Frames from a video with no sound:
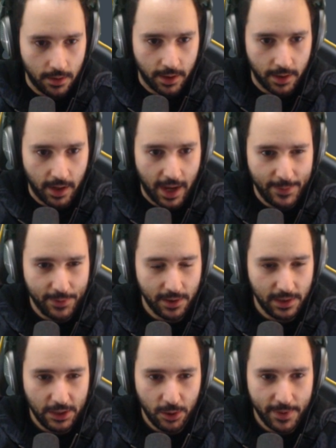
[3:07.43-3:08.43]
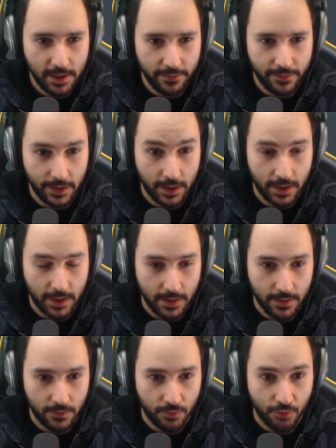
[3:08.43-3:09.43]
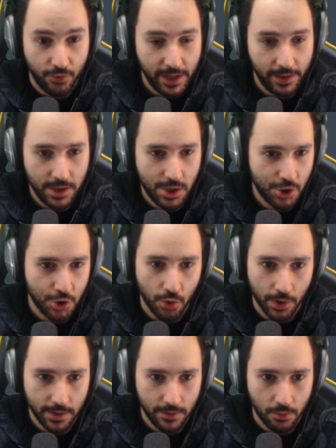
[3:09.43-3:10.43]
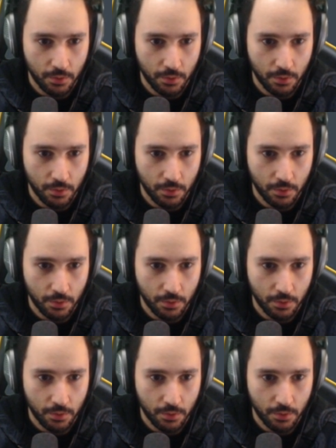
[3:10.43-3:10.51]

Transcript: I put a little bit of really short